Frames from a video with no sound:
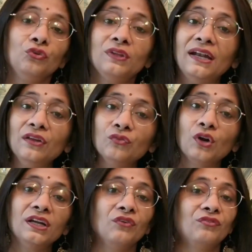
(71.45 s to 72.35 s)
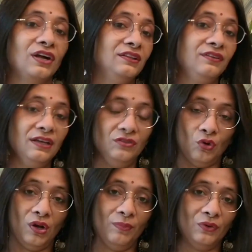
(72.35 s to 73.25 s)
So that is what Navratri is
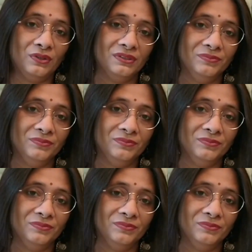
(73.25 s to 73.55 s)
all about.